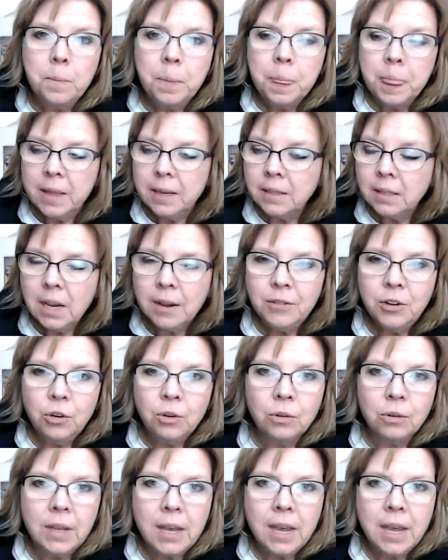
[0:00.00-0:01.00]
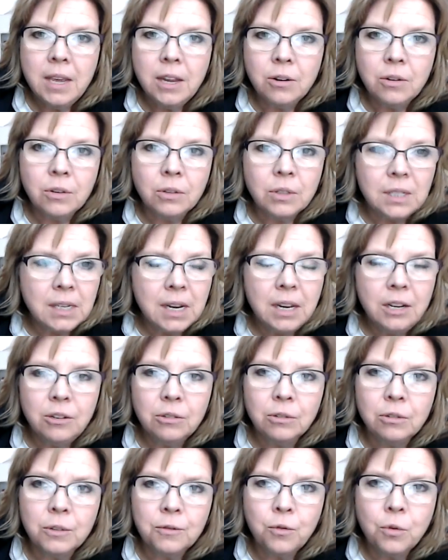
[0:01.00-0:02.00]
the 7-year-old, the 8-year-old, the
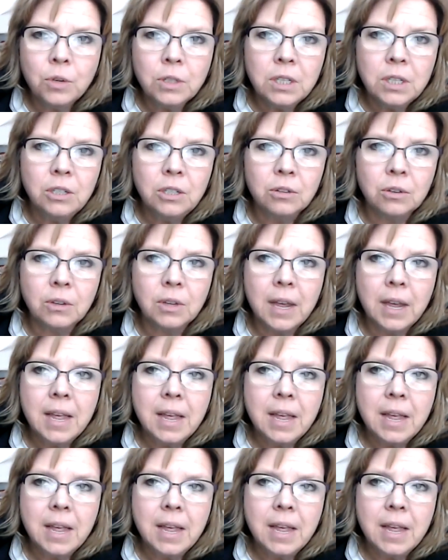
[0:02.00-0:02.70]
10-year-old, the 14-year-old, like,